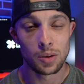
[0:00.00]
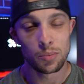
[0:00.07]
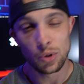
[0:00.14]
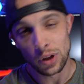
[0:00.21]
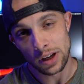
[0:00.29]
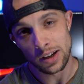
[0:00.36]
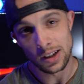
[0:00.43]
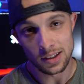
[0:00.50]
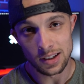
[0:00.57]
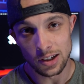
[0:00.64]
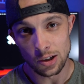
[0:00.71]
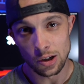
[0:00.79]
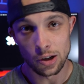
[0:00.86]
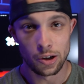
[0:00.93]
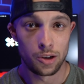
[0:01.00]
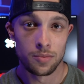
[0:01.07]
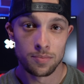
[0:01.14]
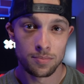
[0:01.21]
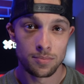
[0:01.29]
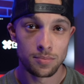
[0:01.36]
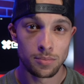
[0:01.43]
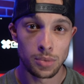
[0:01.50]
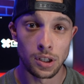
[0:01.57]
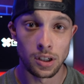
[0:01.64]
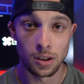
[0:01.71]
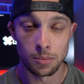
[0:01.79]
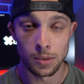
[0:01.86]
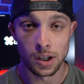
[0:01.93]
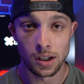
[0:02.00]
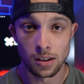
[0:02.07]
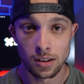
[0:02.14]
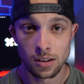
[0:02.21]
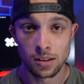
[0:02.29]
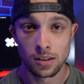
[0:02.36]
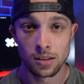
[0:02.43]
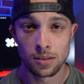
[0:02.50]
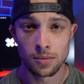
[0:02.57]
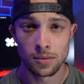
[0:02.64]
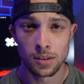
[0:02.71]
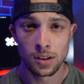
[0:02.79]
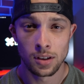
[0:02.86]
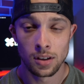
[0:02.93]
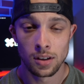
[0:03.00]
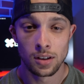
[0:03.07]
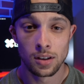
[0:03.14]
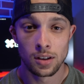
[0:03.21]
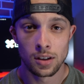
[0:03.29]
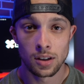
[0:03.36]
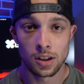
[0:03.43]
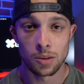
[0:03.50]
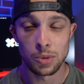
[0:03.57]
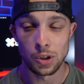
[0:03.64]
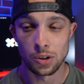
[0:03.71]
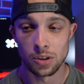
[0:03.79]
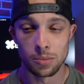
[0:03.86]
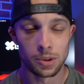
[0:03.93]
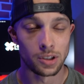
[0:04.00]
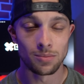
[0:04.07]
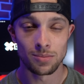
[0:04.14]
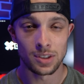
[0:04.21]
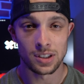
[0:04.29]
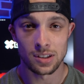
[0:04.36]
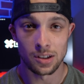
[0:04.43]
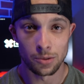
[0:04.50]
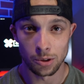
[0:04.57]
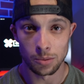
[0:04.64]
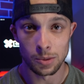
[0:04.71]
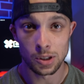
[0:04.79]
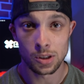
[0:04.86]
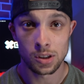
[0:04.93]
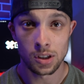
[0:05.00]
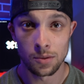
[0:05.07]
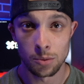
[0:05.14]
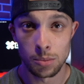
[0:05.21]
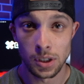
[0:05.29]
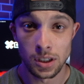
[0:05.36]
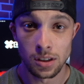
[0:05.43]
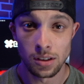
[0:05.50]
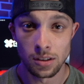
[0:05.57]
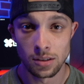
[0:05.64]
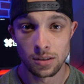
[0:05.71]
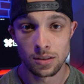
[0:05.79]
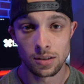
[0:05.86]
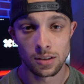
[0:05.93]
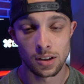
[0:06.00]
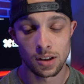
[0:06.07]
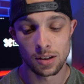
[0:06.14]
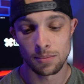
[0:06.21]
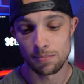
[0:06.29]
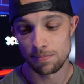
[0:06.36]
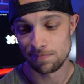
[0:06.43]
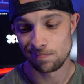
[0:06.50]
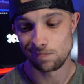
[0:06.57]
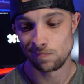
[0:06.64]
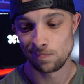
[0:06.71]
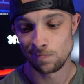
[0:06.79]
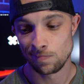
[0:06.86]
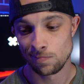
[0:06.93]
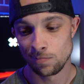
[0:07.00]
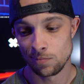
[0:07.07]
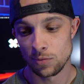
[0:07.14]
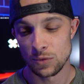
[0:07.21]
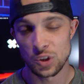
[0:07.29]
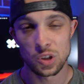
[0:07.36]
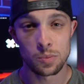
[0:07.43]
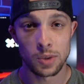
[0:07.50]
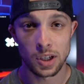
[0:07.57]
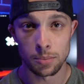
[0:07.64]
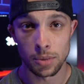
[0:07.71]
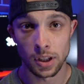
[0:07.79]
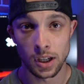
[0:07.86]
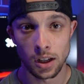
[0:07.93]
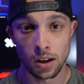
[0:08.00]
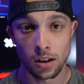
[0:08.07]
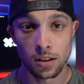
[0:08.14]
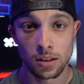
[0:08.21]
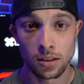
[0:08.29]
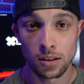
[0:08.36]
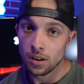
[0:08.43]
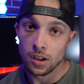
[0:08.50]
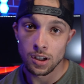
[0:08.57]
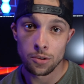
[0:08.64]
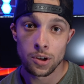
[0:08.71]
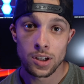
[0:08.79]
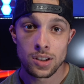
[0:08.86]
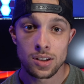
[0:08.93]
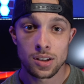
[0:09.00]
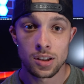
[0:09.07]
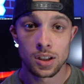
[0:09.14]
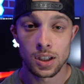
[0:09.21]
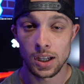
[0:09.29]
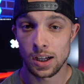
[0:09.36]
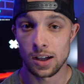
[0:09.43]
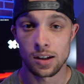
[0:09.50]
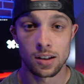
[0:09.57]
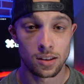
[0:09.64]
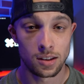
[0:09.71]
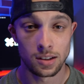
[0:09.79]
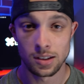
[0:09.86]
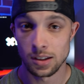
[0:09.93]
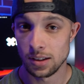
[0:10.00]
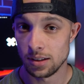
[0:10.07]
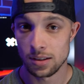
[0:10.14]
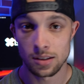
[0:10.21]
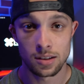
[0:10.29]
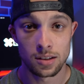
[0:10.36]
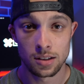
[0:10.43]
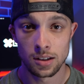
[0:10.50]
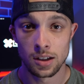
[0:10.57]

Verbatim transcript: pull out an SD card and put it in my computer, but that's not really much of a big deal. Um, just me complaining. Anyways, yeah, this is